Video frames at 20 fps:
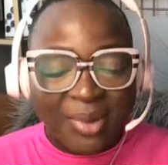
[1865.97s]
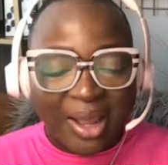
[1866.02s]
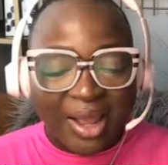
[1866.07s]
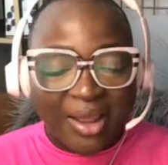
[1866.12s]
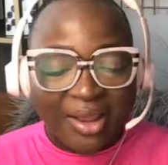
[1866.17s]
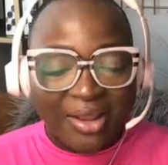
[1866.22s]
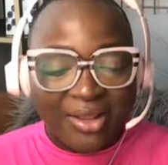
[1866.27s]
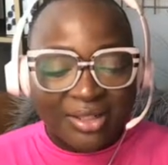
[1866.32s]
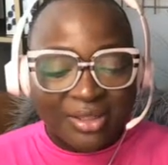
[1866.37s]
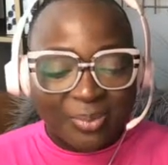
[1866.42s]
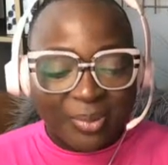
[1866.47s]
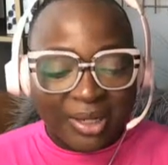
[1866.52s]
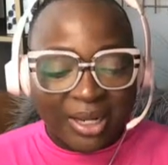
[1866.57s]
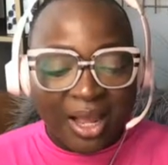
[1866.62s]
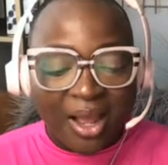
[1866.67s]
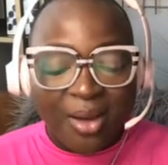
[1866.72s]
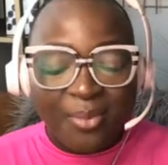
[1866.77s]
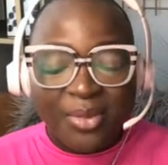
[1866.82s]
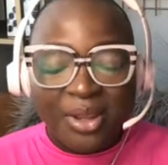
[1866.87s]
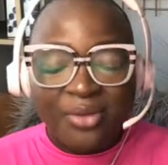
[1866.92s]
it's
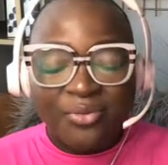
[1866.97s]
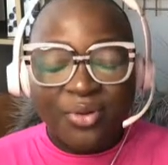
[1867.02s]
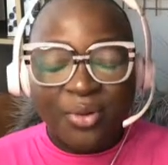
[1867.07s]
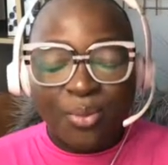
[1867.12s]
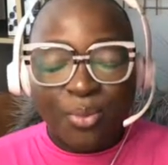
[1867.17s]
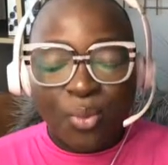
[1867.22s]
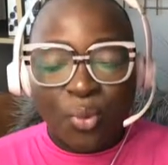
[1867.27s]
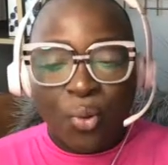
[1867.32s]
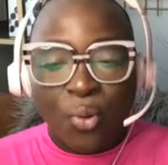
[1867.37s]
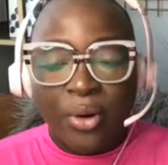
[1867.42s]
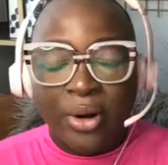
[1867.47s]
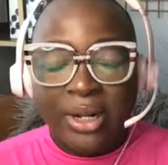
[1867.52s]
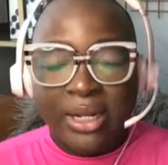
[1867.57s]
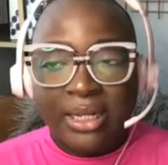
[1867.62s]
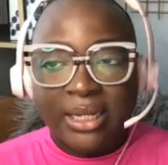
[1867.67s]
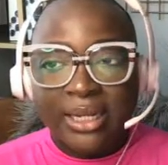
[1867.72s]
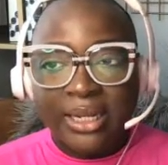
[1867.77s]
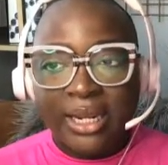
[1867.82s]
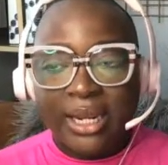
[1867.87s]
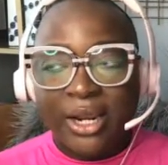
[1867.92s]
become even more
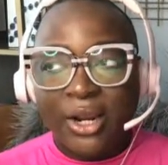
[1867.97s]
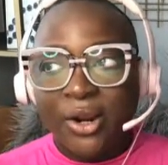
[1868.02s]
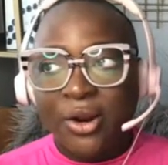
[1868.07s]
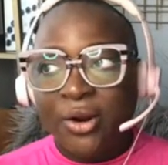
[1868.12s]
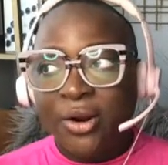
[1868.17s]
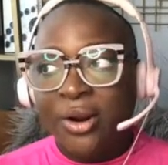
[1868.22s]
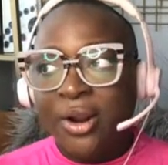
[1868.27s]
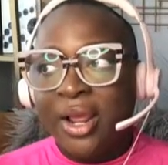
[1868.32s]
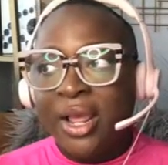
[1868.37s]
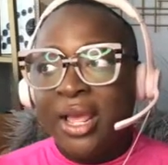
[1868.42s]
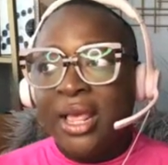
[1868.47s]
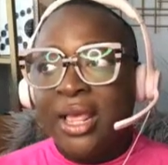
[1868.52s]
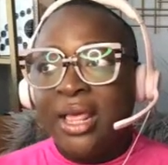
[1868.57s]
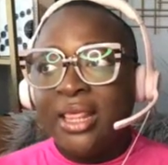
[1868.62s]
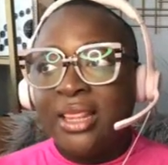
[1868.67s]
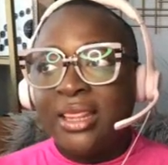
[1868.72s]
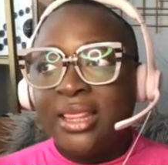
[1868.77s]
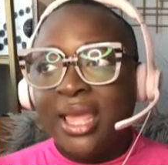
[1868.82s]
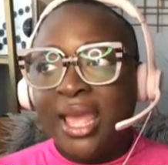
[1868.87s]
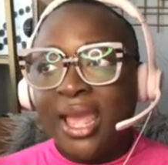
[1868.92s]
clear
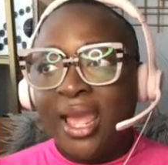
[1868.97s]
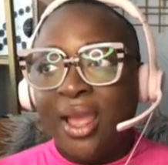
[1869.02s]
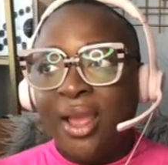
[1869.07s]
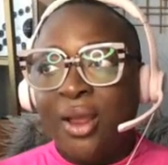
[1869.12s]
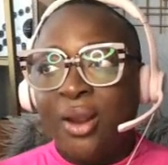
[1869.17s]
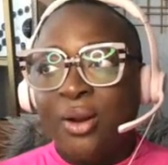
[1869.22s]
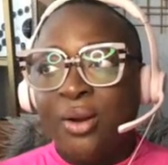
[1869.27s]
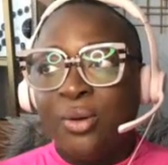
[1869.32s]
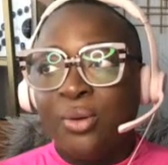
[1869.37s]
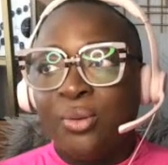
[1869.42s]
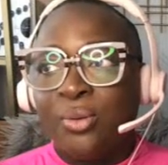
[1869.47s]
that